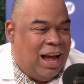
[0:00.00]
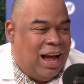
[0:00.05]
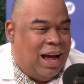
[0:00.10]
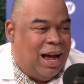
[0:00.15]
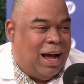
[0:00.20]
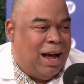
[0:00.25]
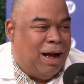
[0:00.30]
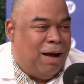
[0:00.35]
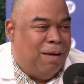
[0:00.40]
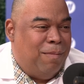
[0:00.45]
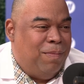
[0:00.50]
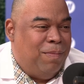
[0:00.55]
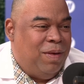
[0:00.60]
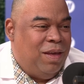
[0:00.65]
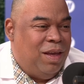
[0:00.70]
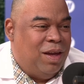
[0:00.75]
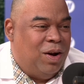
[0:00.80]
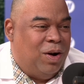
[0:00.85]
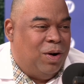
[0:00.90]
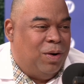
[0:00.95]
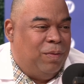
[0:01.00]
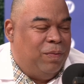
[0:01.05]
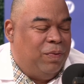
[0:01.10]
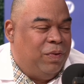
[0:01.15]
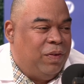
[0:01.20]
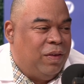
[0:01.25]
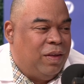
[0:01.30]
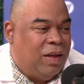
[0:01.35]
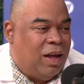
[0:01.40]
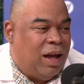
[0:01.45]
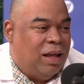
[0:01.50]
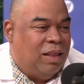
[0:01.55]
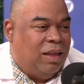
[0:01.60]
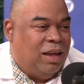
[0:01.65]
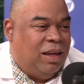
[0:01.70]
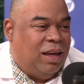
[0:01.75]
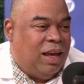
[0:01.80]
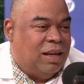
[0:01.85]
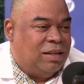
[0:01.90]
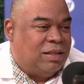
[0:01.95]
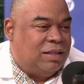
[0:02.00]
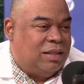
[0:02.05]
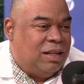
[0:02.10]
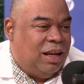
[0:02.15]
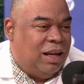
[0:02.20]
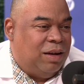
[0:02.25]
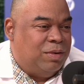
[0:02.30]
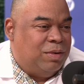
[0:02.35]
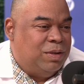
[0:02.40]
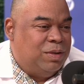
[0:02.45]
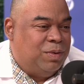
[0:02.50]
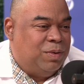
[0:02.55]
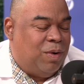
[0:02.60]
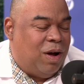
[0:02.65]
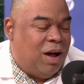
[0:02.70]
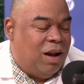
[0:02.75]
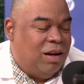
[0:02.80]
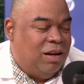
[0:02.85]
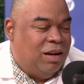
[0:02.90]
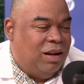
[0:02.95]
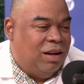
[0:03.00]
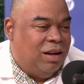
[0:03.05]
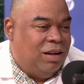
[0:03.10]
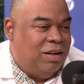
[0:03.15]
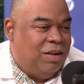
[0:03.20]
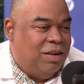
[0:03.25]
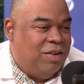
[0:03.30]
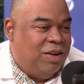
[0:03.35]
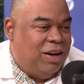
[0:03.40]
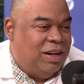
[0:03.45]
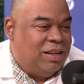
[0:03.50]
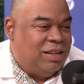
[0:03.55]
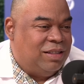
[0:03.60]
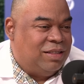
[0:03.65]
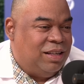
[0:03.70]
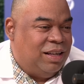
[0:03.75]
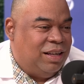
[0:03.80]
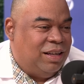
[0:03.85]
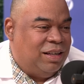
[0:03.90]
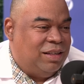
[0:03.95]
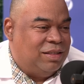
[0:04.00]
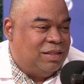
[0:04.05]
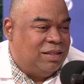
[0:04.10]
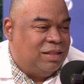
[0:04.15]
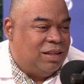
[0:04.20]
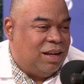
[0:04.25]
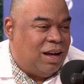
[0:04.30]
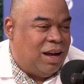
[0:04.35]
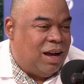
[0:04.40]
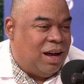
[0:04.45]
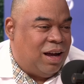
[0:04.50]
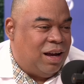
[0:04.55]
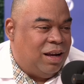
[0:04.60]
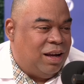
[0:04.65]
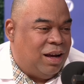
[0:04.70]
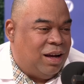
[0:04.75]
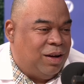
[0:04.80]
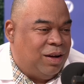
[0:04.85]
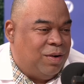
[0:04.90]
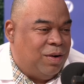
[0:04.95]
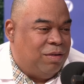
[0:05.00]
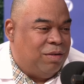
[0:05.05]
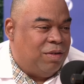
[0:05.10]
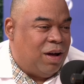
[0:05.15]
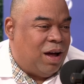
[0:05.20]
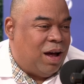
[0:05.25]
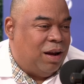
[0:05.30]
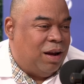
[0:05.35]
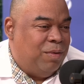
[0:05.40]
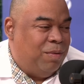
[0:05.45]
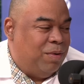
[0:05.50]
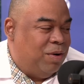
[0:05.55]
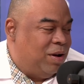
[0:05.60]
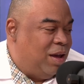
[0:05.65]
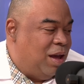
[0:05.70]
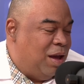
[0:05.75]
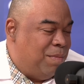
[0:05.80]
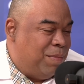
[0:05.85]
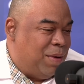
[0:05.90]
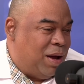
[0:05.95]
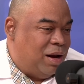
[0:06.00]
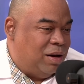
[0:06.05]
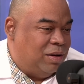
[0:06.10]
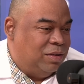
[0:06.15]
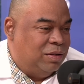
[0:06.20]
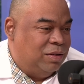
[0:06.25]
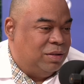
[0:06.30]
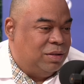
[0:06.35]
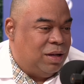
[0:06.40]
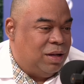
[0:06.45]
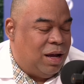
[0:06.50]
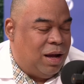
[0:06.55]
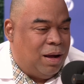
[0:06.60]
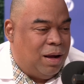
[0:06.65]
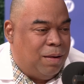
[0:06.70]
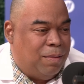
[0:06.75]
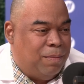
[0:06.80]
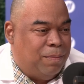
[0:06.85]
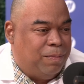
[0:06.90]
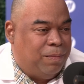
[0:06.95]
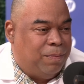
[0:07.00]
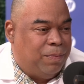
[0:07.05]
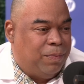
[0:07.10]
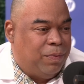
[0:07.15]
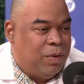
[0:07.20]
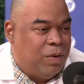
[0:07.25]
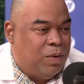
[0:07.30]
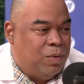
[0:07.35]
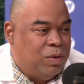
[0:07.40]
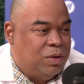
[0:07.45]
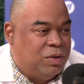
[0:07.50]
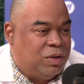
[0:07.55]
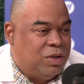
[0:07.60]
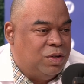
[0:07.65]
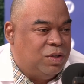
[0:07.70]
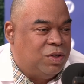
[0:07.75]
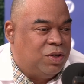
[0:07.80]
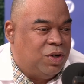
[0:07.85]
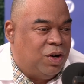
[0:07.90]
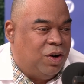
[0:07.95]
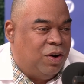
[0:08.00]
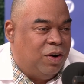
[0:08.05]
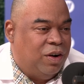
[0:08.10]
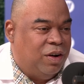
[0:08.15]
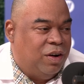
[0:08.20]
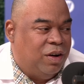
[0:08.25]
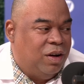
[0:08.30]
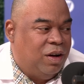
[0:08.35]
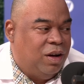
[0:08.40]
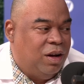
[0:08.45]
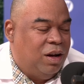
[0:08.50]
I think yesterday was one of the greatest days I could have had where Caymanas was concerned.